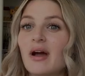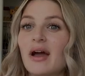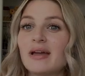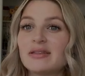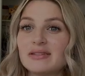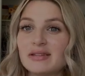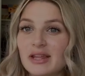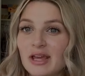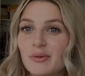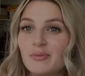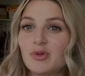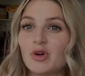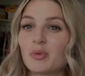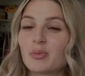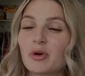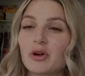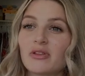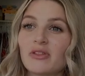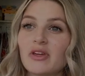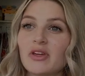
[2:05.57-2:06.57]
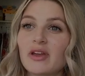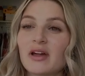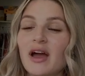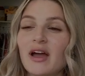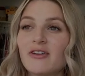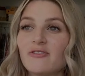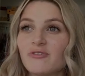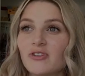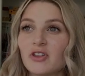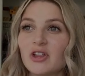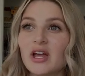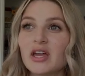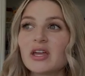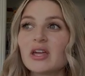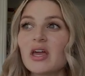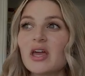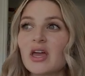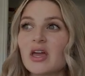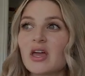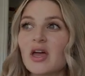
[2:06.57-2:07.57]
I did hypno birthing. I feel
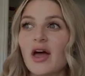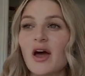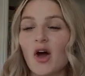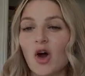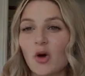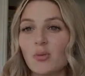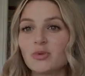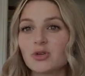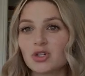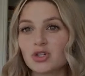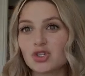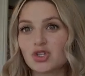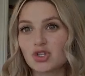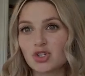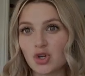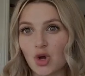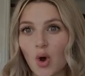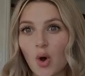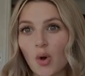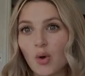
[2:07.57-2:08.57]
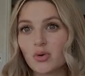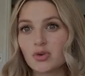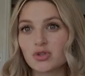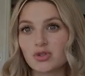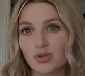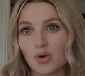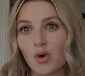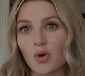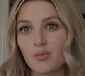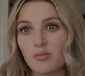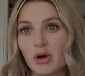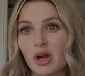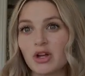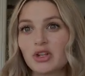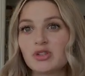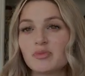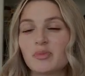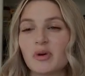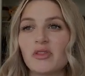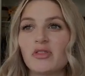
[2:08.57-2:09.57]
like it helped so
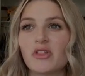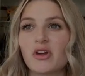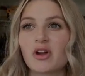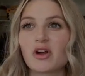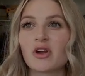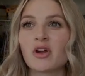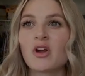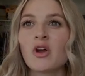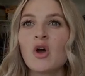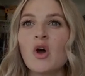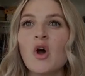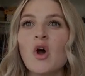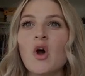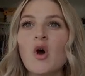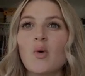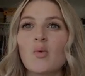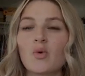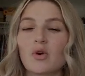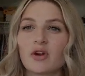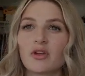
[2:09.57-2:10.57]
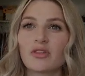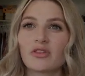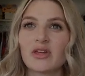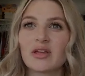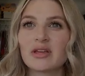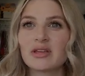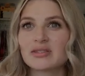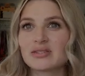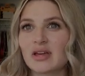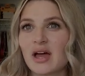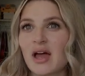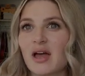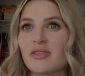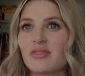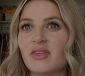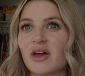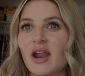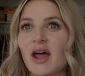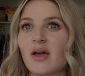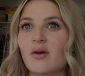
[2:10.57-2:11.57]
much, but there were things
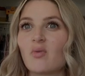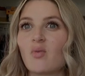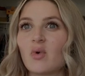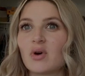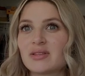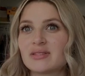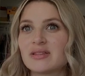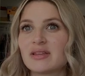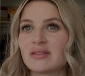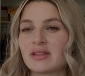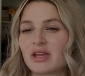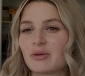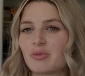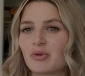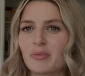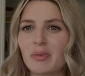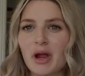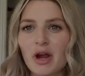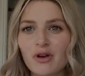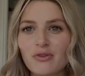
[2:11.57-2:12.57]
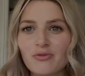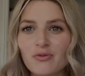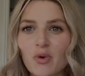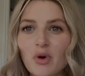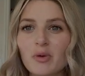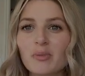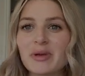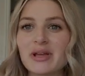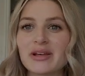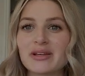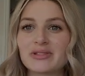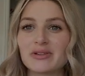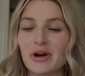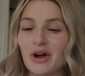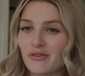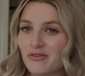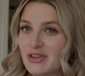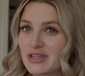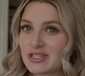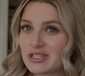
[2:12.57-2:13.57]
that I wasn't like prepared for, because
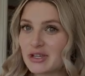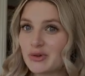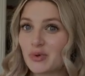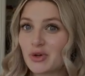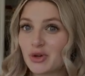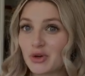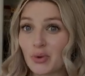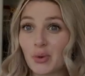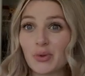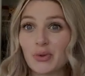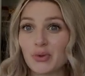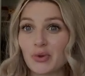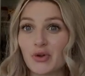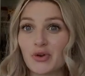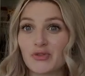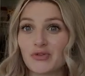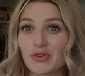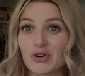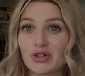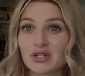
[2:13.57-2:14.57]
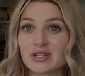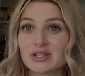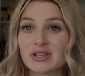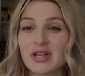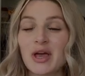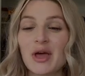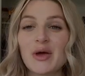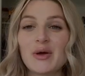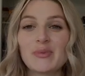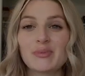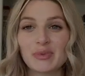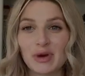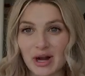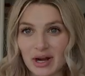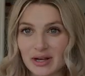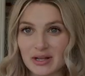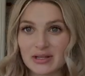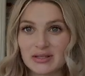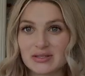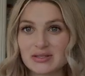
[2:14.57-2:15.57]
obviously when you're going through your first
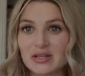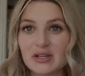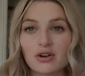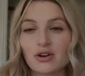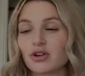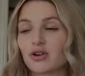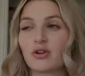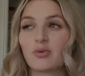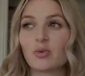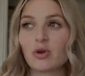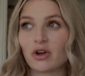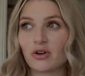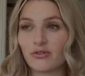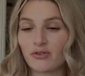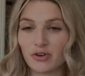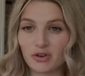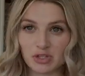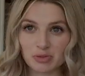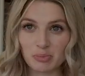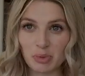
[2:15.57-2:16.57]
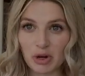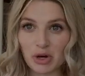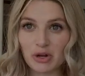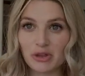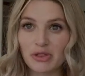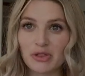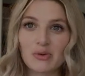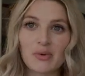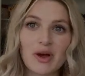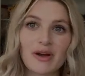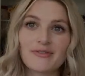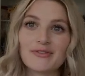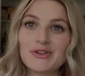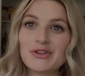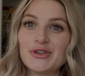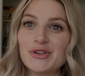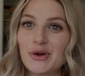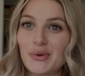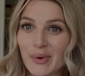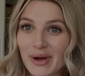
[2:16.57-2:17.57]
pregnancy or your first birth, you have
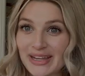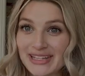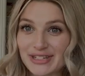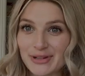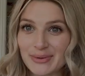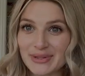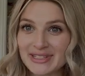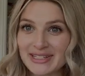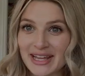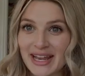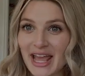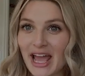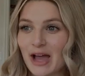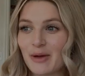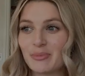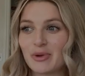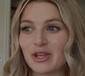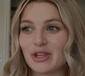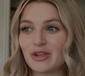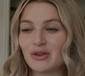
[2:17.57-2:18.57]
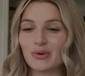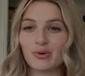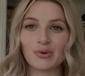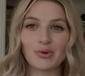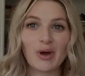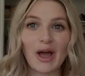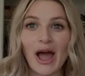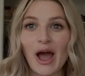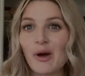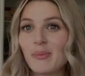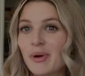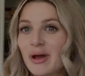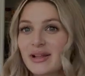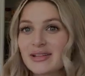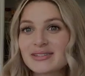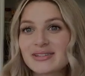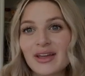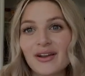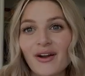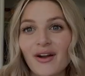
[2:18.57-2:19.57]
no idea what's going to happen. You don't know how bad
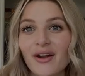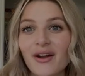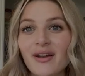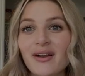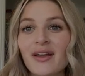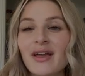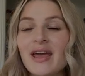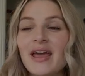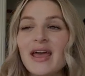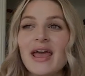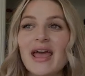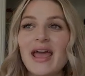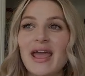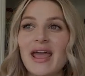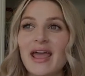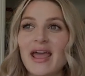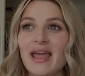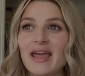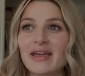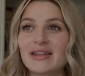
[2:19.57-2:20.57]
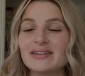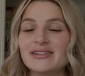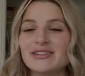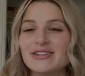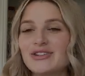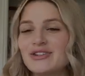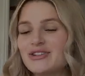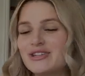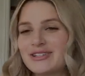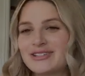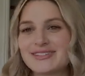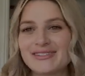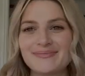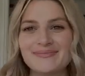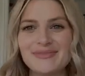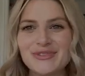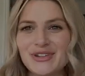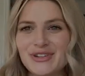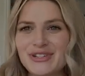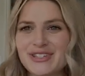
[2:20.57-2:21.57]
it's going to hurt, and you just
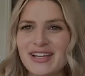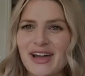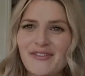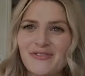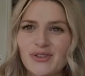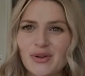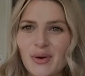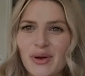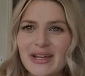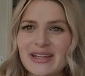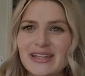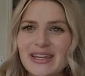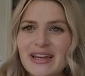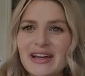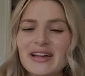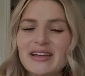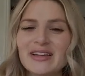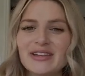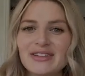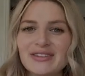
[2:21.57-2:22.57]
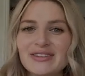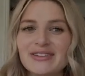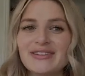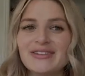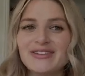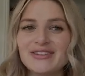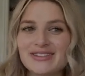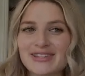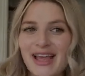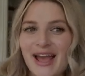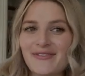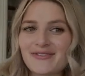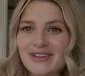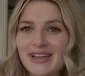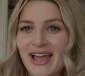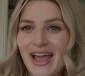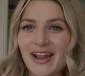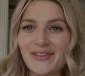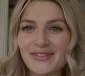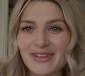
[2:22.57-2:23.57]
have no idea. You just have to
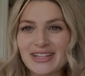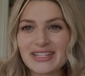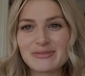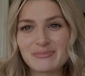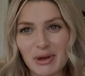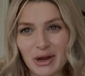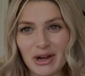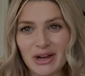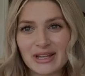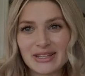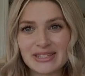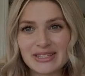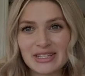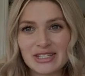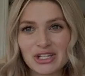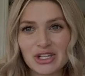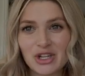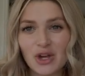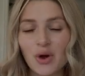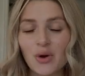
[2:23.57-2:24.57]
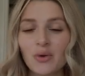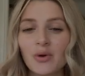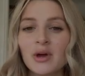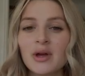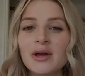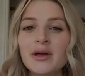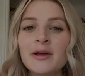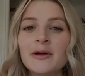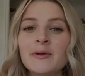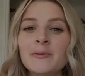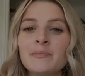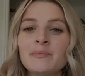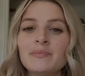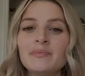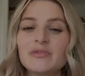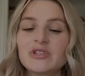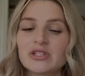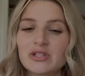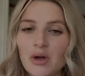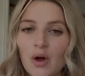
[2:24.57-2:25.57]
kind of experience it to know.
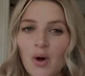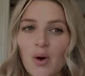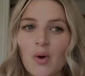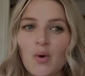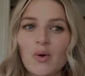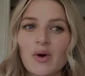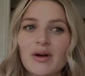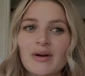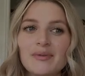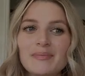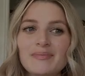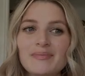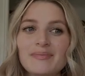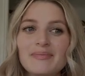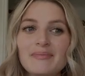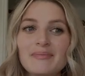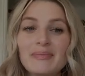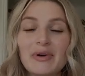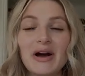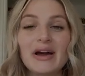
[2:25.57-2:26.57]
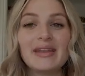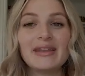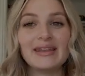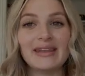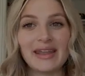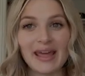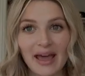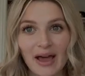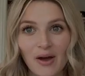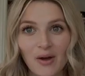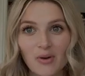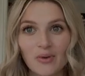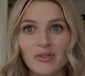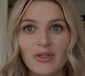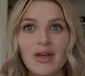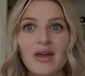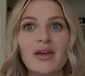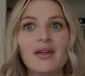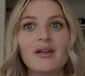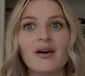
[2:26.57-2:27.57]
So, but now
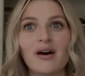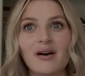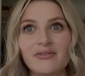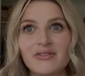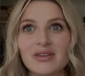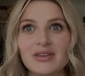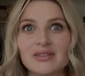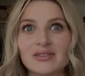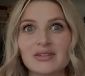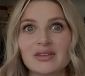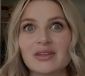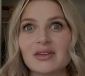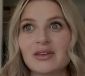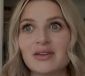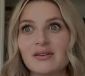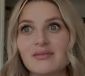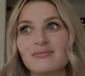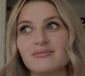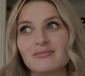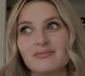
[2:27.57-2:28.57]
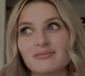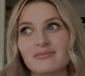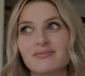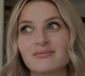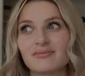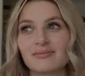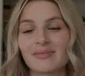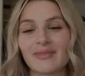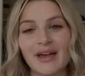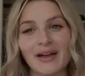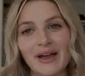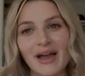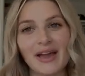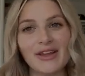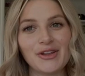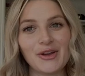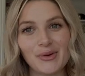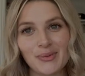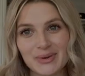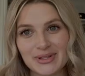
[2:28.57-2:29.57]
that obviously I
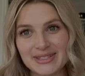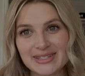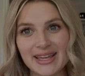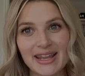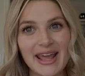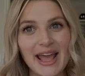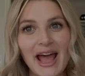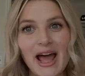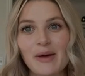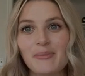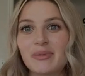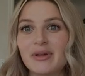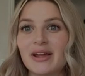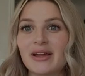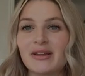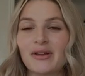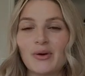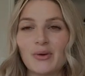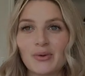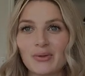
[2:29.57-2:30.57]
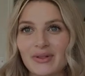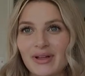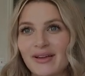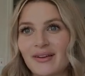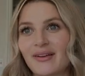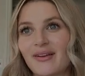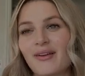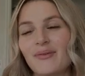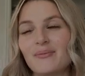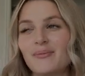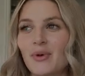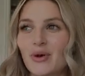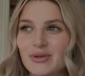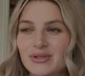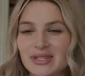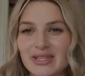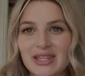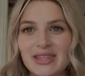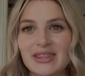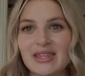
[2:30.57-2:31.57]
know what's going to happen, I know like most
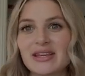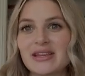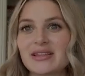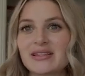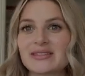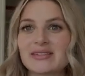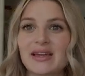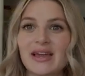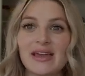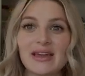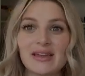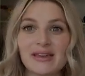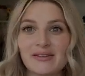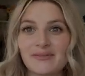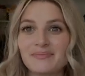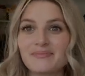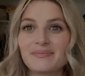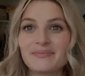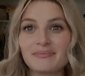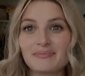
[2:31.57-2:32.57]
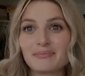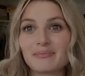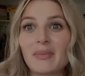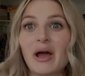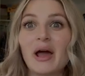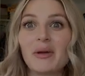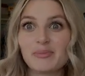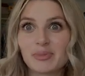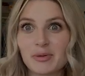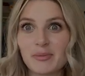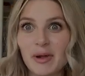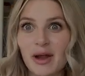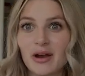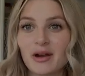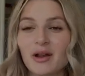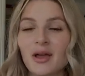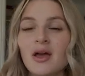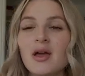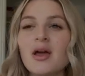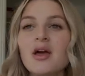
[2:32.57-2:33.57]
of the things, I'm prepared.